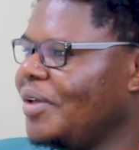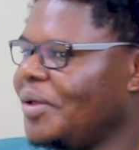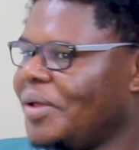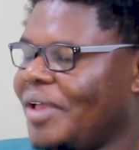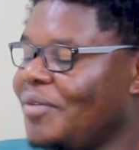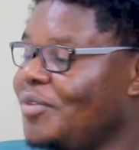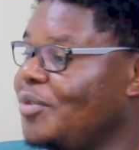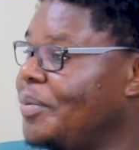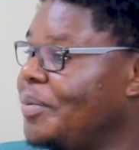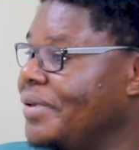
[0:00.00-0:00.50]

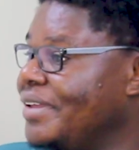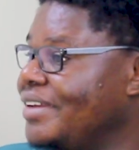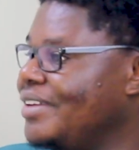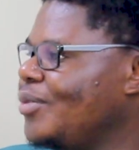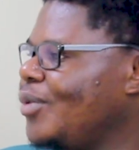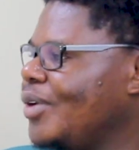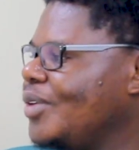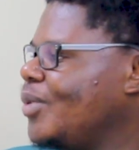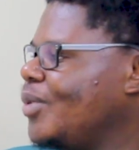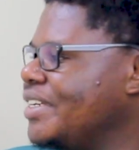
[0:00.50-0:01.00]
have you been?
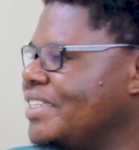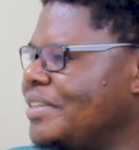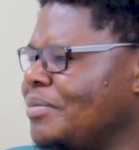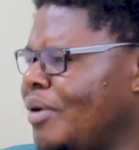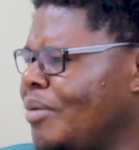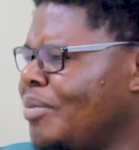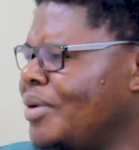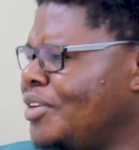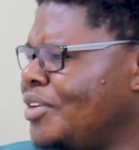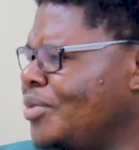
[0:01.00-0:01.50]
What
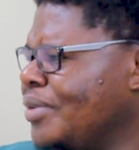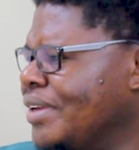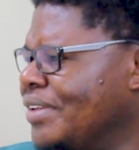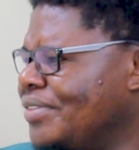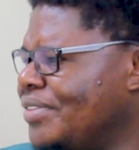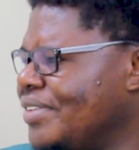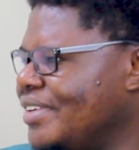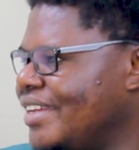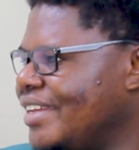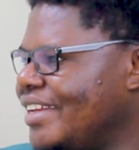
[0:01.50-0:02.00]
Zimbabwe do you
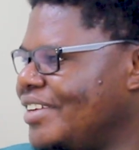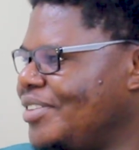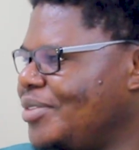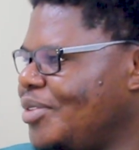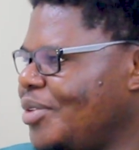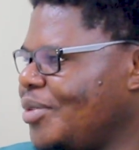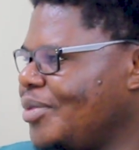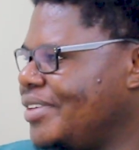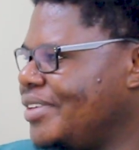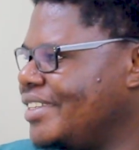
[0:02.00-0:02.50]
live in that you
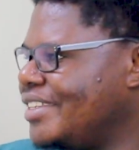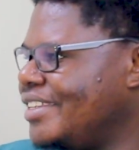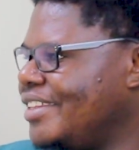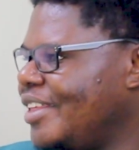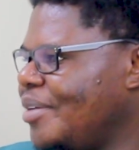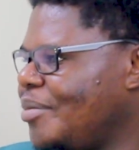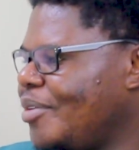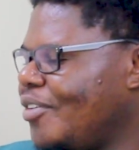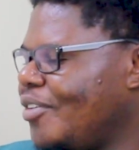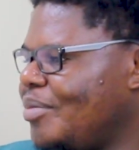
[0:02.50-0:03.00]
don't see
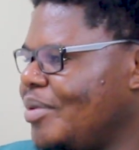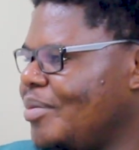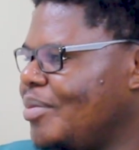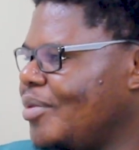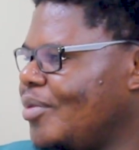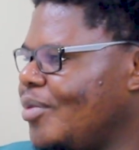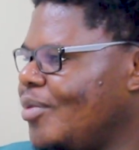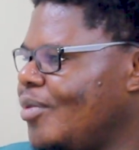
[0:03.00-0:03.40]
the amount of people